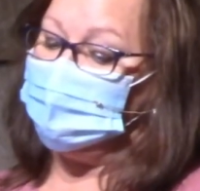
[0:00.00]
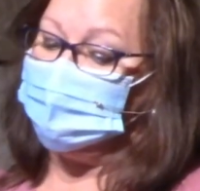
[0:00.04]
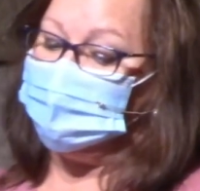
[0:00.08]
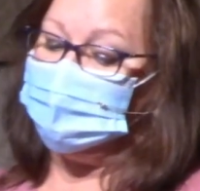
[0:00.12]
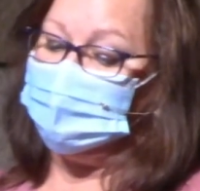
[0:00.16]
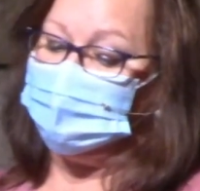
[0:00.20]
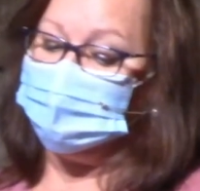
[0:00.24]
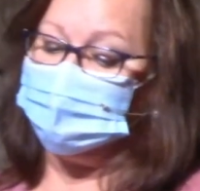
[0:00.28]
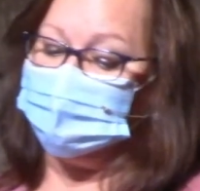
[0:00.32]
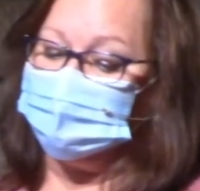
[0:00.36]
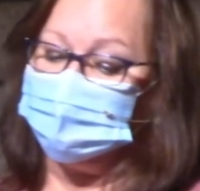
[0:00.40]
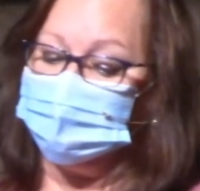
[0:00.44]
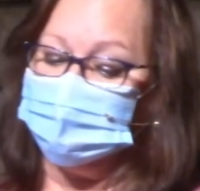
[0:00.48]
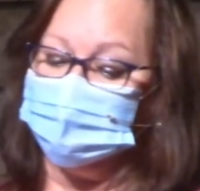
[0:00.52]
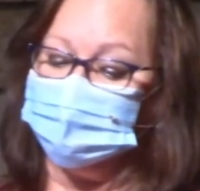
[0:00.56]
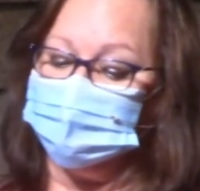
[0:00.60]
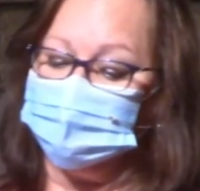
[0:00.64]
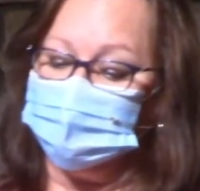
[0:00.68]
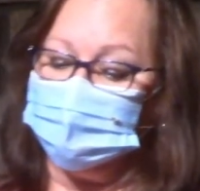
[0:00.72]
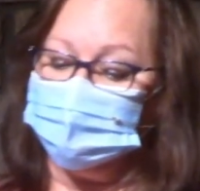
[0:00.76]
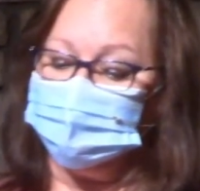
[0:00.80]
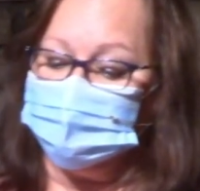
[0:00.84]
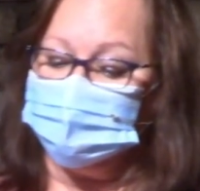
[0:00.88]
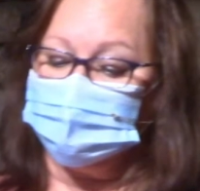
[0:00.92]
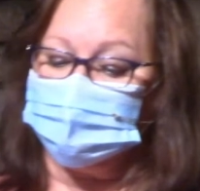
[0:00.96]
that we can live
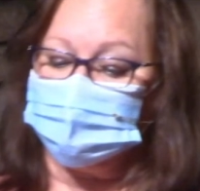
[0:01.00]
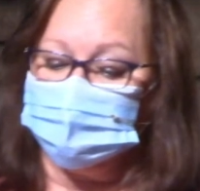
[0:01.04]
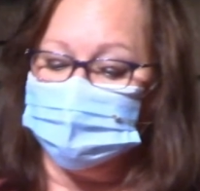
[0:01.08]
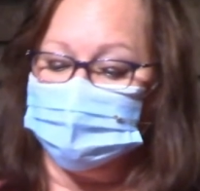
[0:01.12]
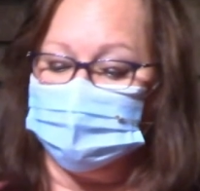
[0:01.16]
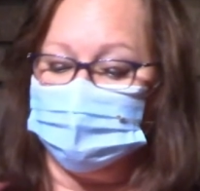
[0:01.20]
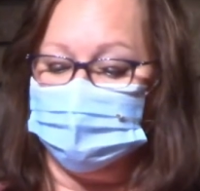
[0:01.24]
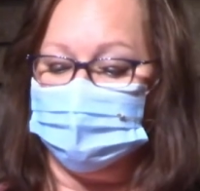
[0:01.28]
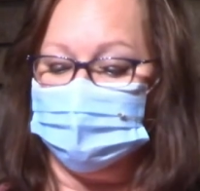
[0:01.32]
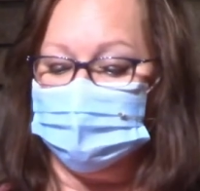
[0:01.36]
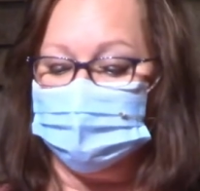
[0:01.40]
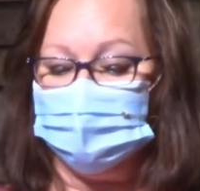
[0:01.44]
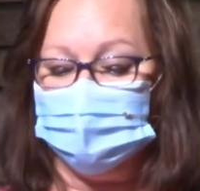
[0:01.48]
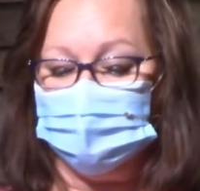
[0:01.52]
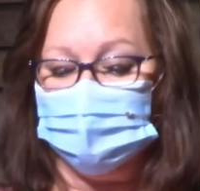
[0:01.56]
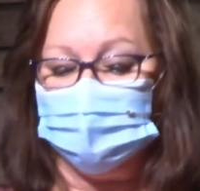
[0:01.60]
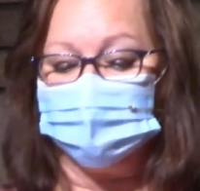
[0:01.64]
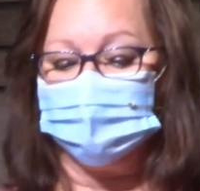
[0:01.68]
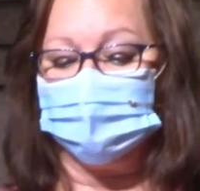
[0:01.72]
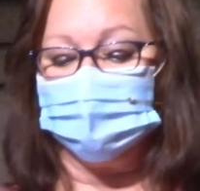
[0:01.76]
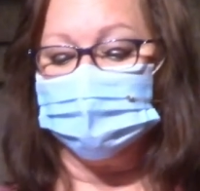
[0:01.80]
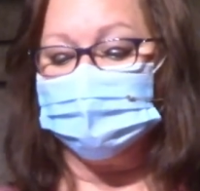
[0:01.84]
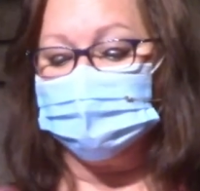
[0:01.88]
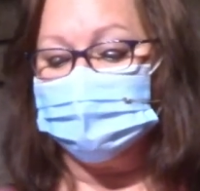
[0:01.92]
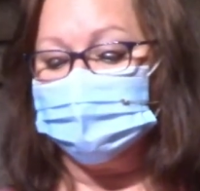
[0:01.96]
biblically and
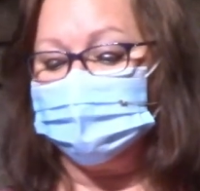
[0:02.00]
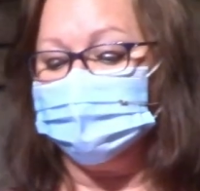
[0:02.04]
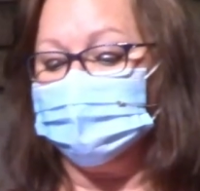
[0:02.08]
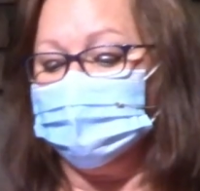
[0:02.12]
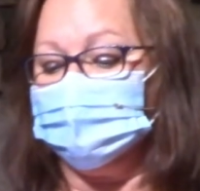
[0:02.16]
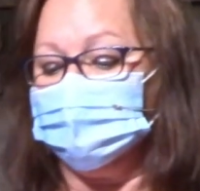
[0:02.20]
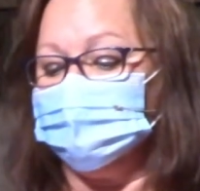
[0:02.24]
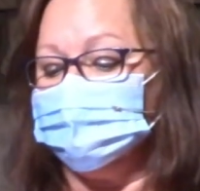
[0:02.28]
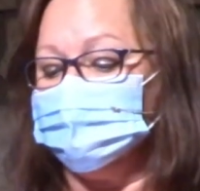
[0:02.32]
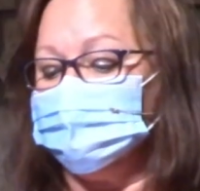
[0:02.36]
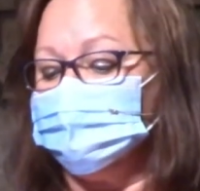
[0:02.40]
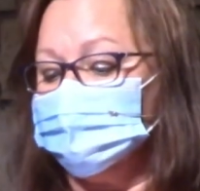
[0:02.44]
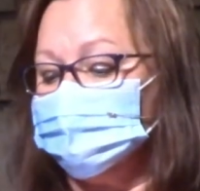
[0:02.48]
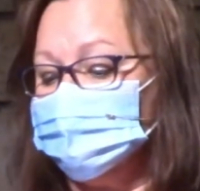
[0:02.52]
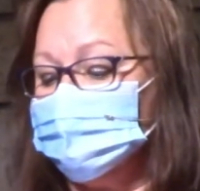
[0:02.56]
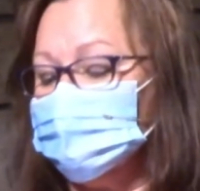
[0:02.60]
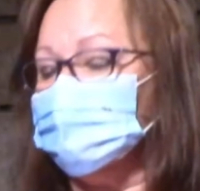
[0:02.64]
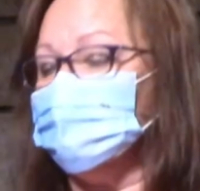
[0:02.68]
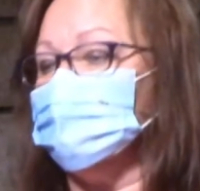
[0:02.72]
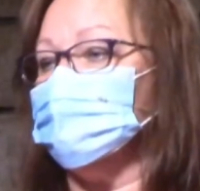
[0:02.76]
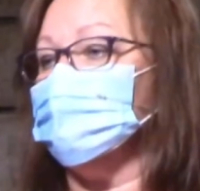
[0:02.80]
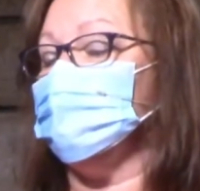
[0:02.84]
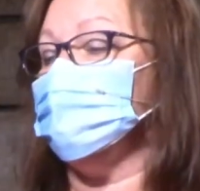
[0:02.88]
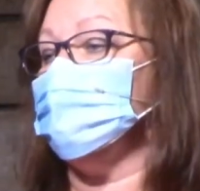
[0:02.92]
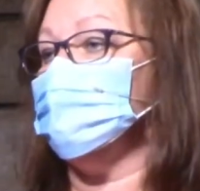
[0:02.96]
how our giving is
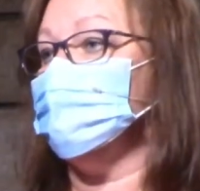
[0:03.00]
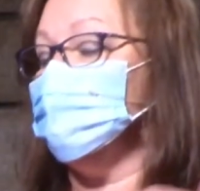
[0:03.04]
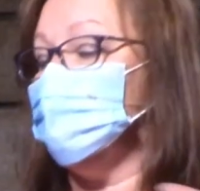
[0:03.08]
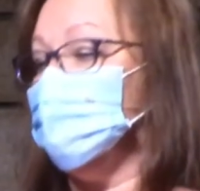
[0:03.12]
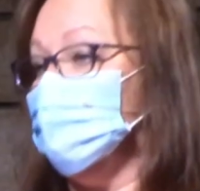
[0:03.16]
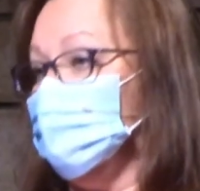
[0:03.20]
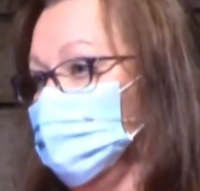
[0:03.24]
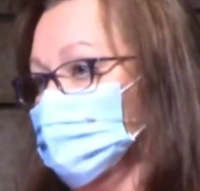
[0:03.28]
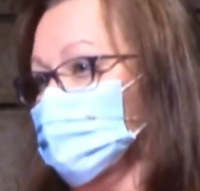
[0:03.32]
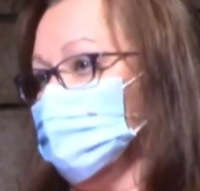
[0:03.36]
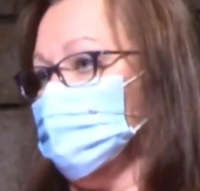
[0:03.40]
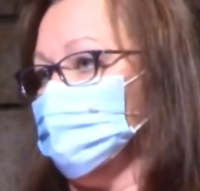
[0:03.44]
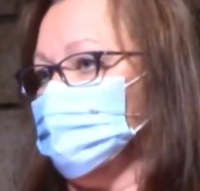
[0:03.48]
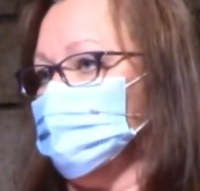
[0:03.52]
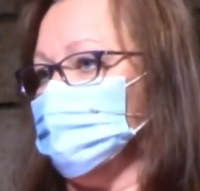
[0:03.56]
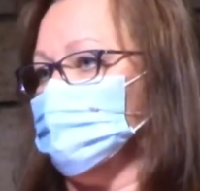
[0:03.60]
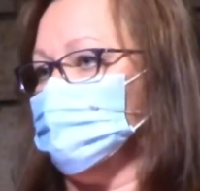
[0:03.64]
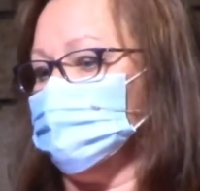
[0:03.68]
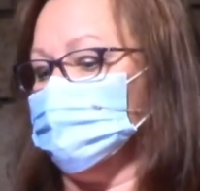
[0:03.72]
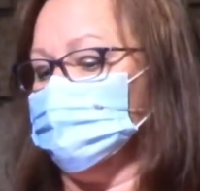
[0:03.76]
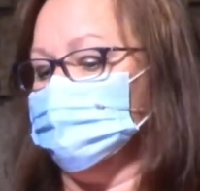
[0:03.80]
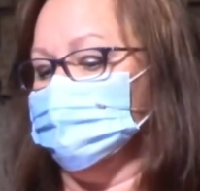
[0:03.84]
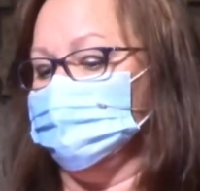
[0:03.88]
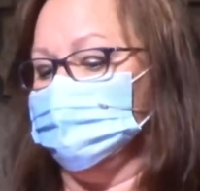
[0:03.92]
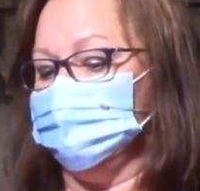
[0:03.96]
really
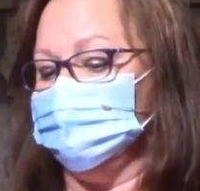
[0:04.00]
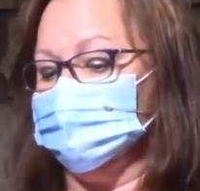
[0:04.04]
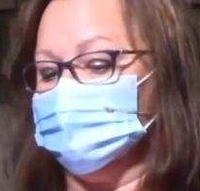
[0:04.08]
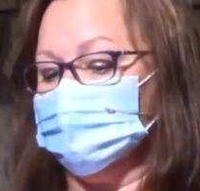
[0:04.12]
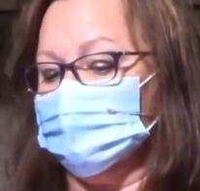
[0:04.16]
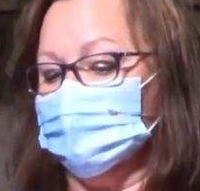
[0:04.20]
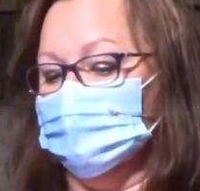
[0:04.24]
important.